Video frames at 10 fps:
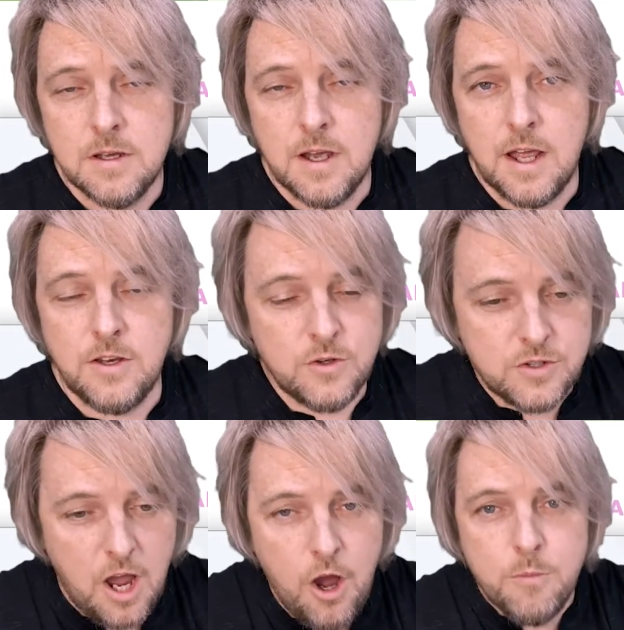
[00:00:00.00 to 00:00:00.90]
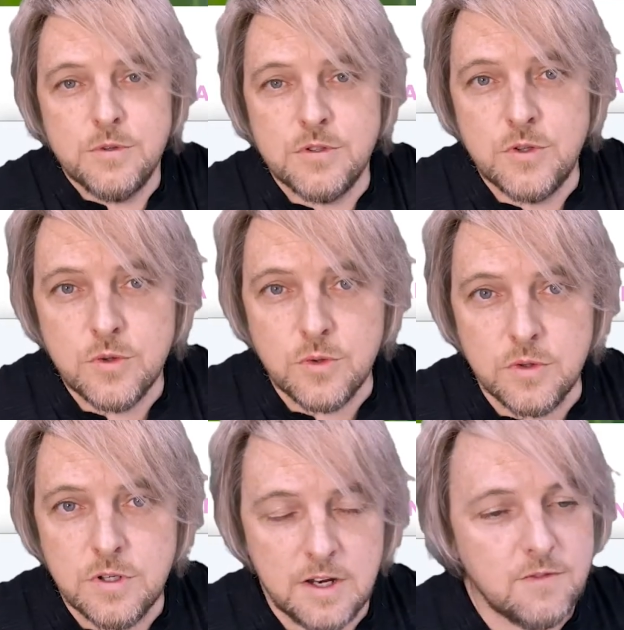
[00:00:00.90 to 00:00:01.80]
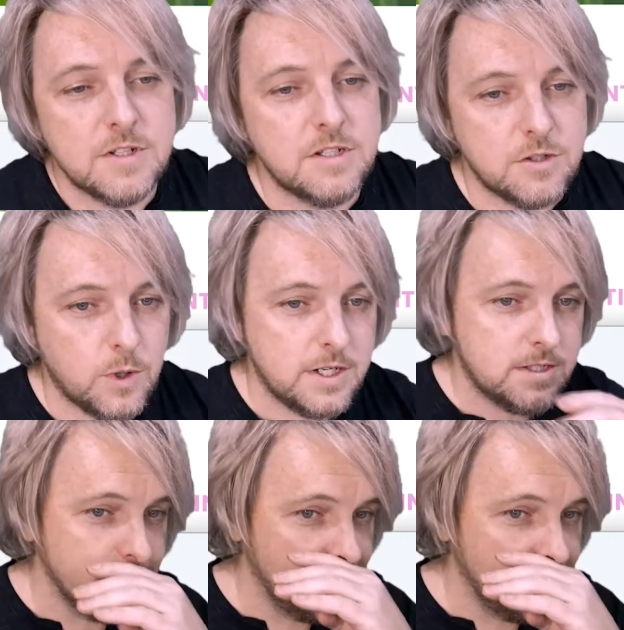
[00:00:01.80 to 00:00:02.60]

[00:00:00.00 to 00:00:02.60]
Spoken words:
And Yahusha opens the door in every situation.